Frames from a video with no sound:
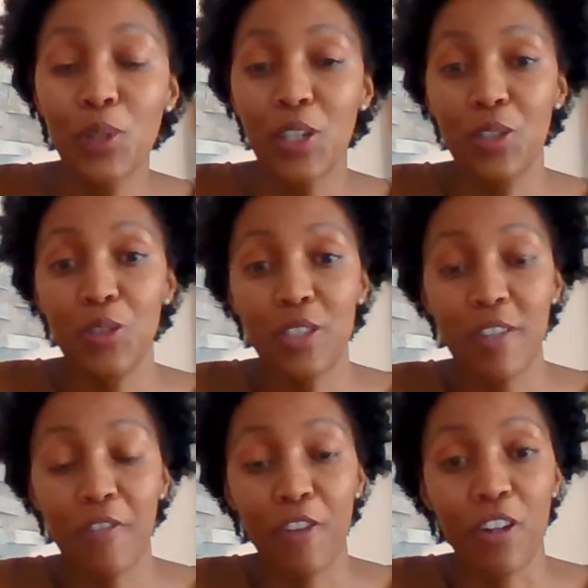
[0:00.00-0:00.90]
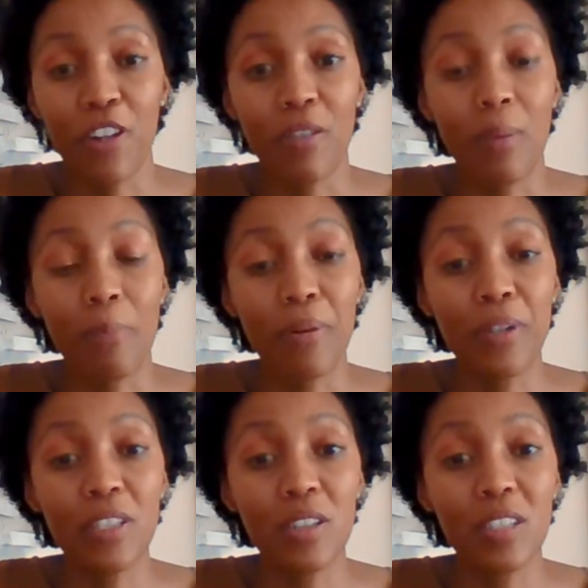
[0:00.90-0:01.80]
you can use it for your
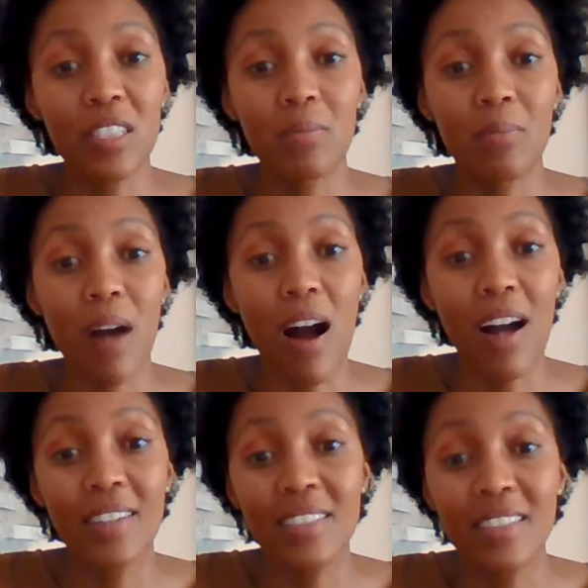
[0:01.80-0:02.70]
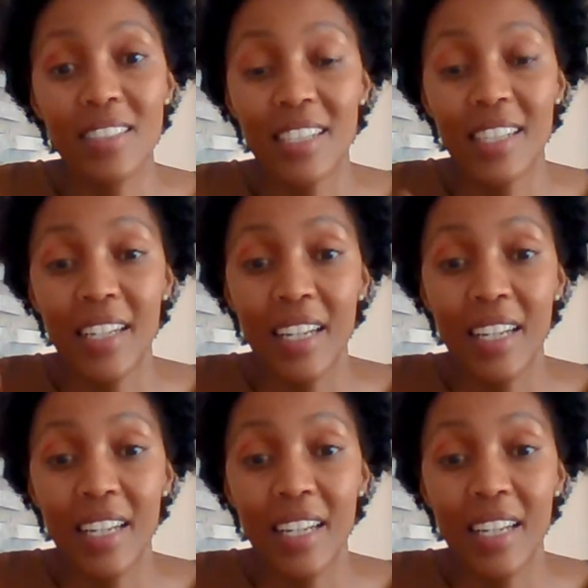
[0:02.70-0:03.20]
print on demand